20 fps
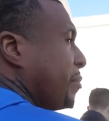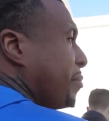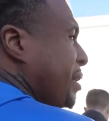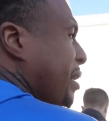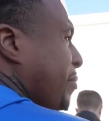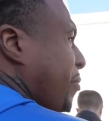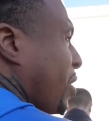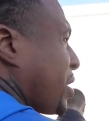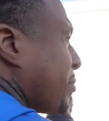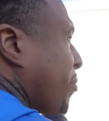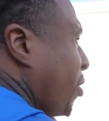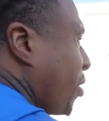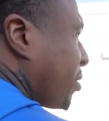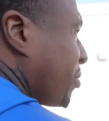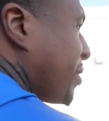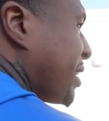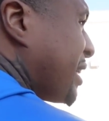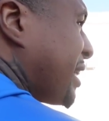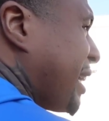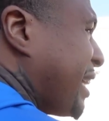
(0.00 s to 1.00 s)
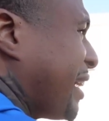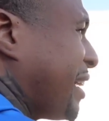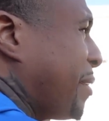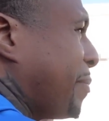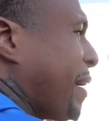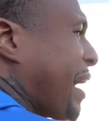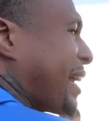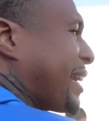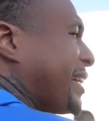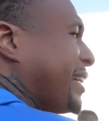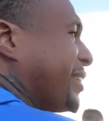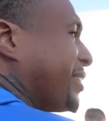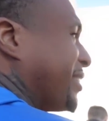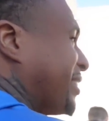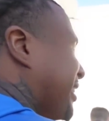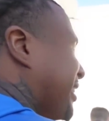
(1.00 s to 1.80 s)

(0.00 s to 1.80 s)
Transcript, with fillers: Me and Marty Mark gonna get the hell up out of here.